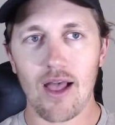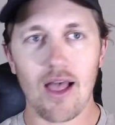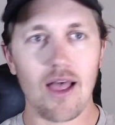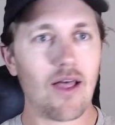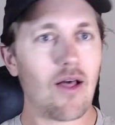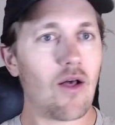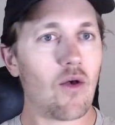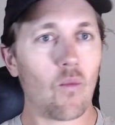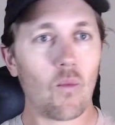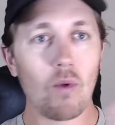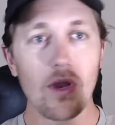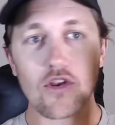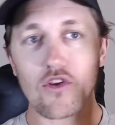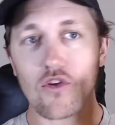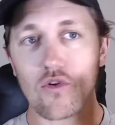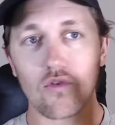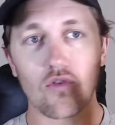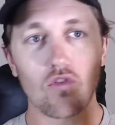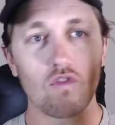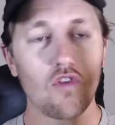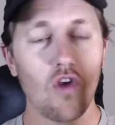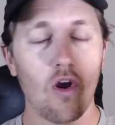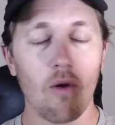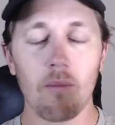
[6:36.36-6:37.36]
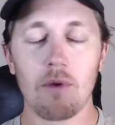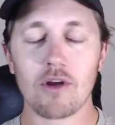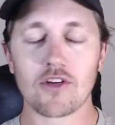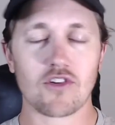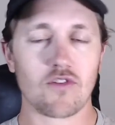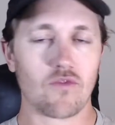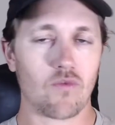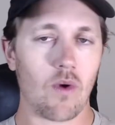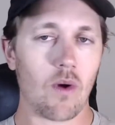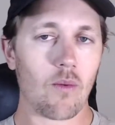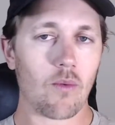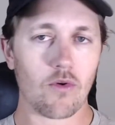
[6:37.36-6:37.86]
we do so much
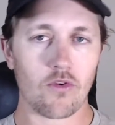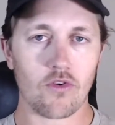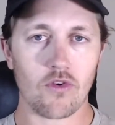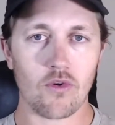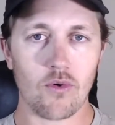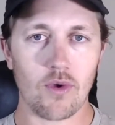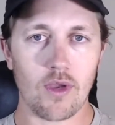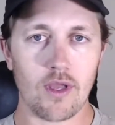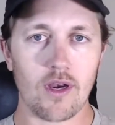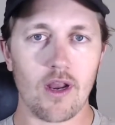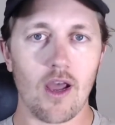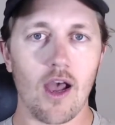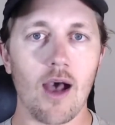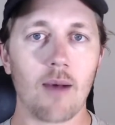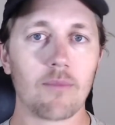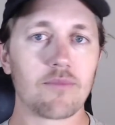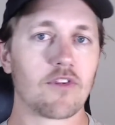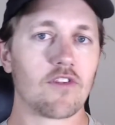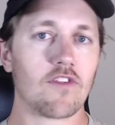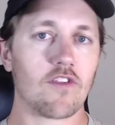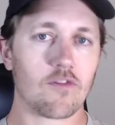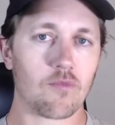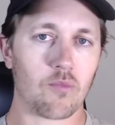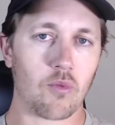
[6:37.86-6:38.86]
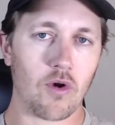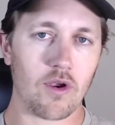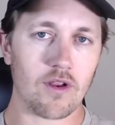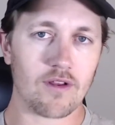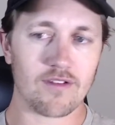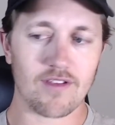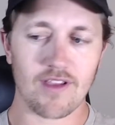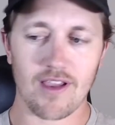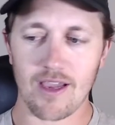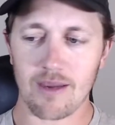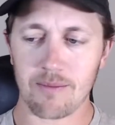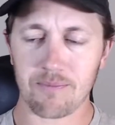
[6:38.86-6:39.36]
of what we're doing up to this point in
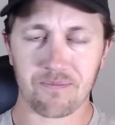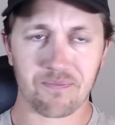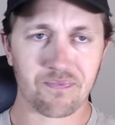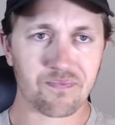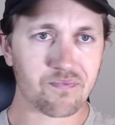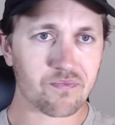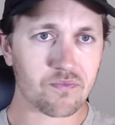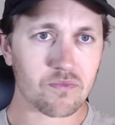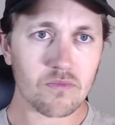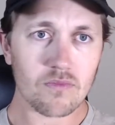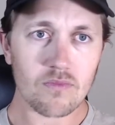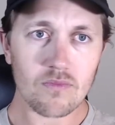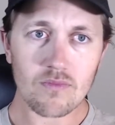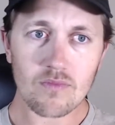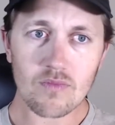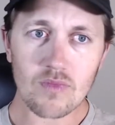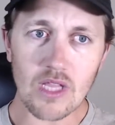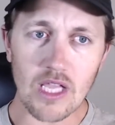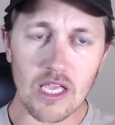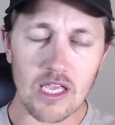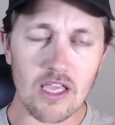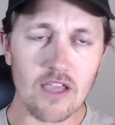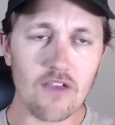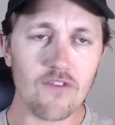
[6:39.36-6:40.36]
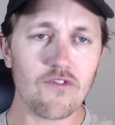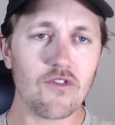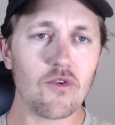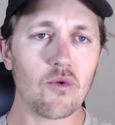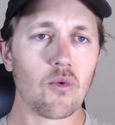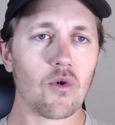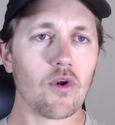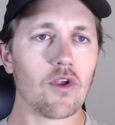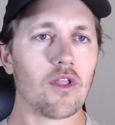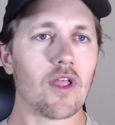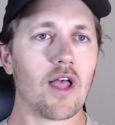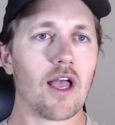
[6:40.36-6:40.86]
time. If you
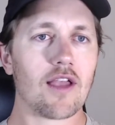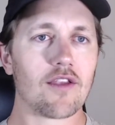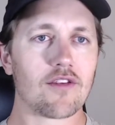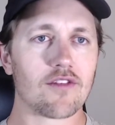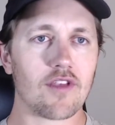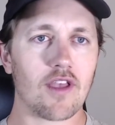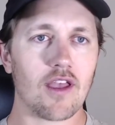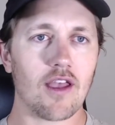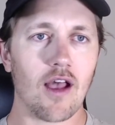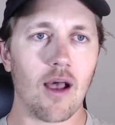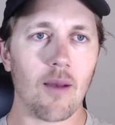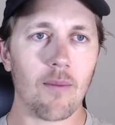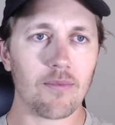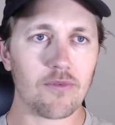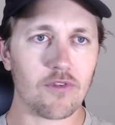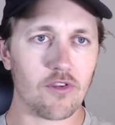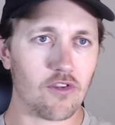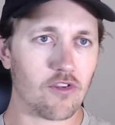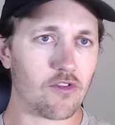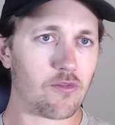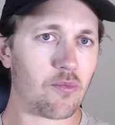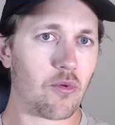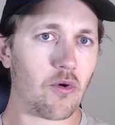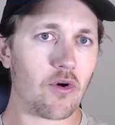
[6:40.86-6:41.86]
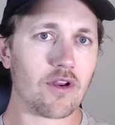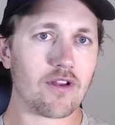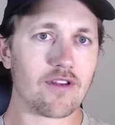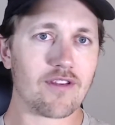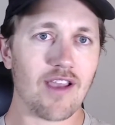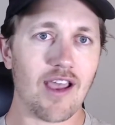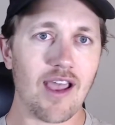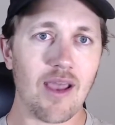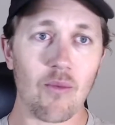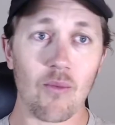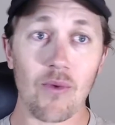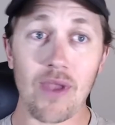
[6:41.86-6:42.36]
realize up till this point in
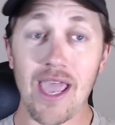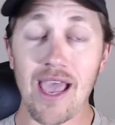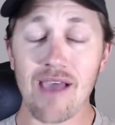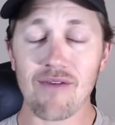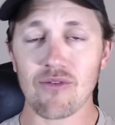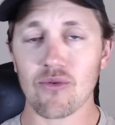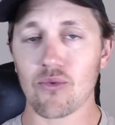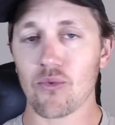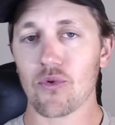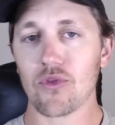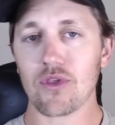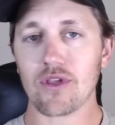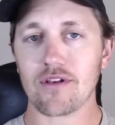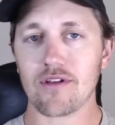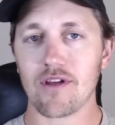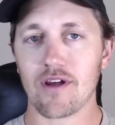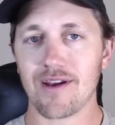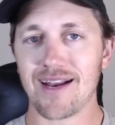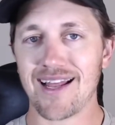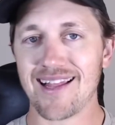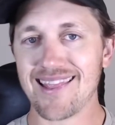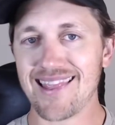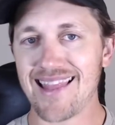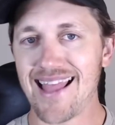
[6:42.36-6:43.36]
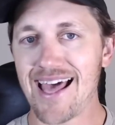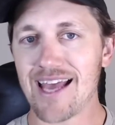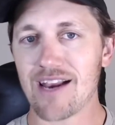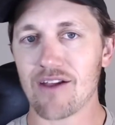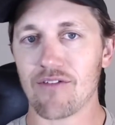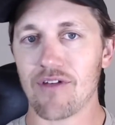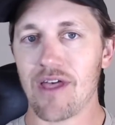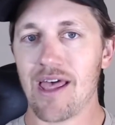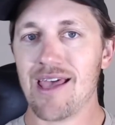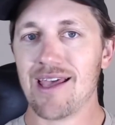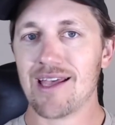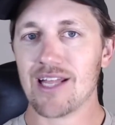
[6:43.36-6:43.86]
time, we haven't really done a lot
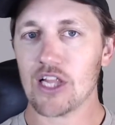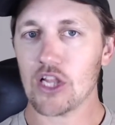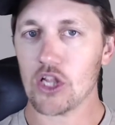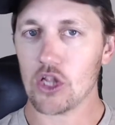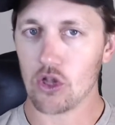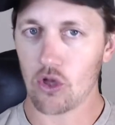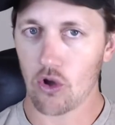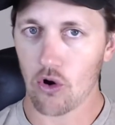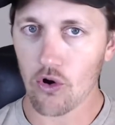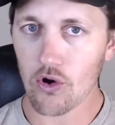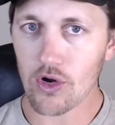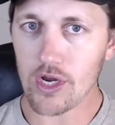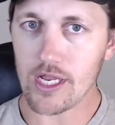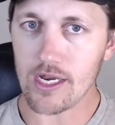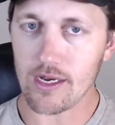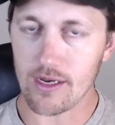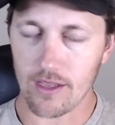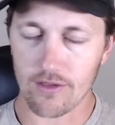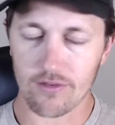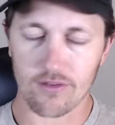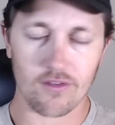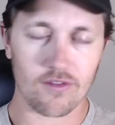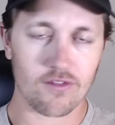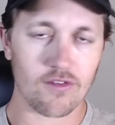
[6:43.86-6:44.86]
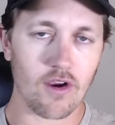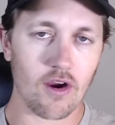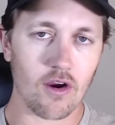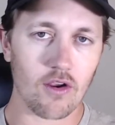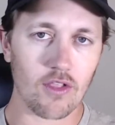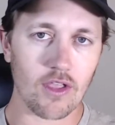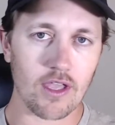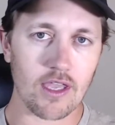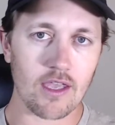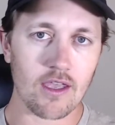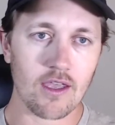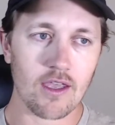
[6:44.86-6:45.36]
of learning necessarily.